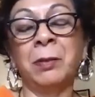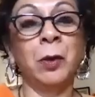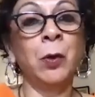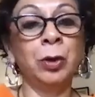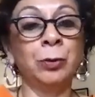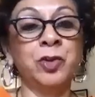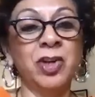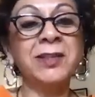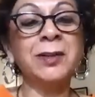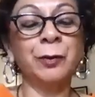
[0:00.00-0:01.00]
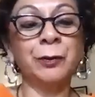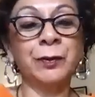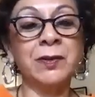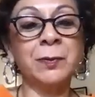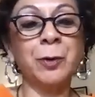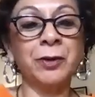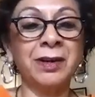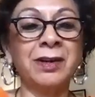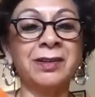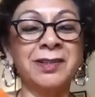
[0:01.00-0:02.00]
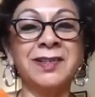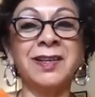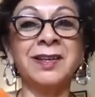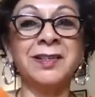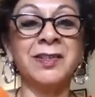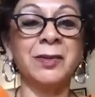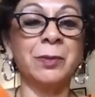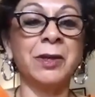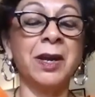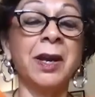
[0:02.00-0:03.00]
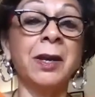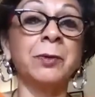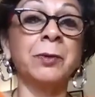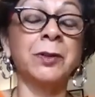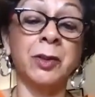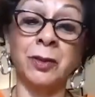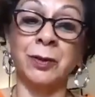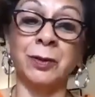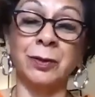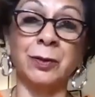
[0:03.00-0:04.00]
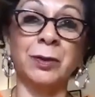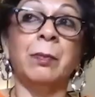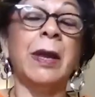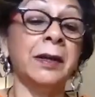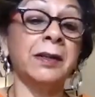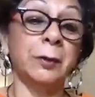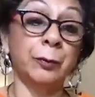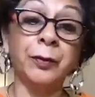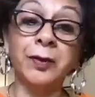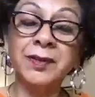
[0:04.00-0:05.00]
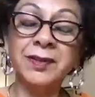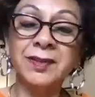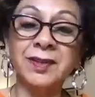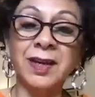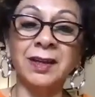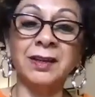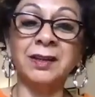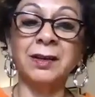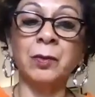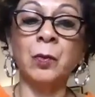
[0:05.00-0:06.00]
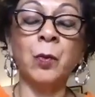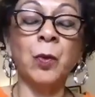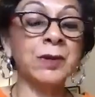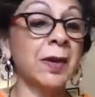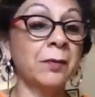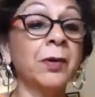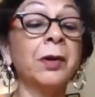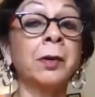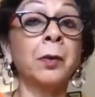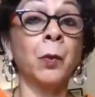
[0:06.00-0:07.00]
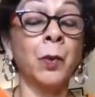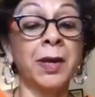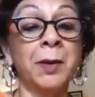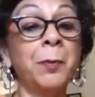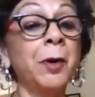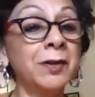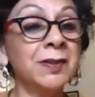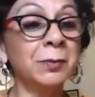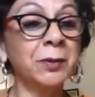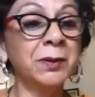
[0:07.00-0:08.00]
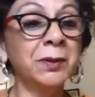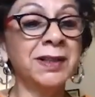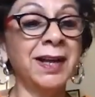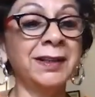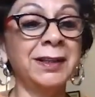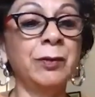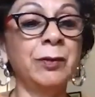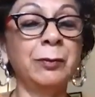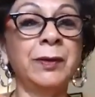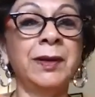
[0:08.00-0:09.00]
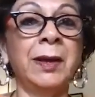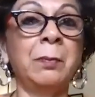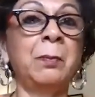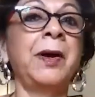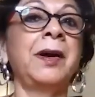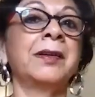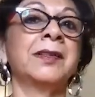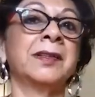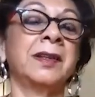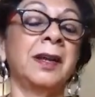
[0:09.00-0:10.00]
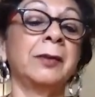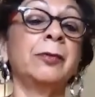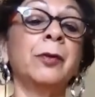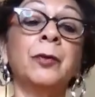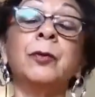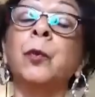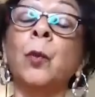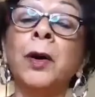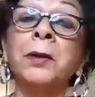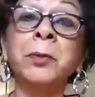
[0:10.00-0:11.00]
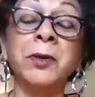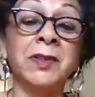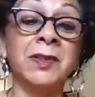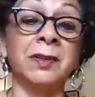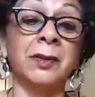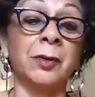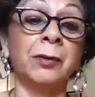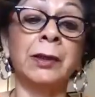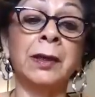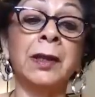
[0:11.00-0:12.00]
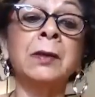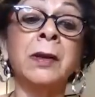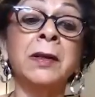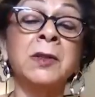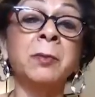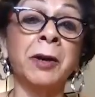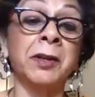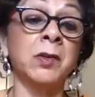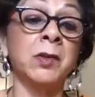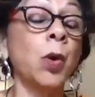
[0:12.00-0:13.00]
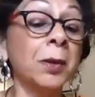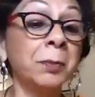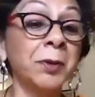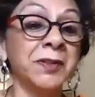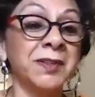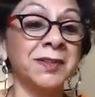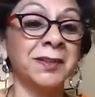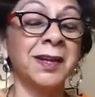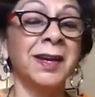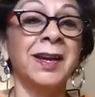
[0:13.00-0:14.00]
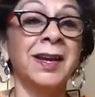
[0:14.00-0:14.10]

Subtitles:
the whole objective of this podcast is to be able to make a difference in whatever way possible. And even if it impacts the life of one person or it inspires one person,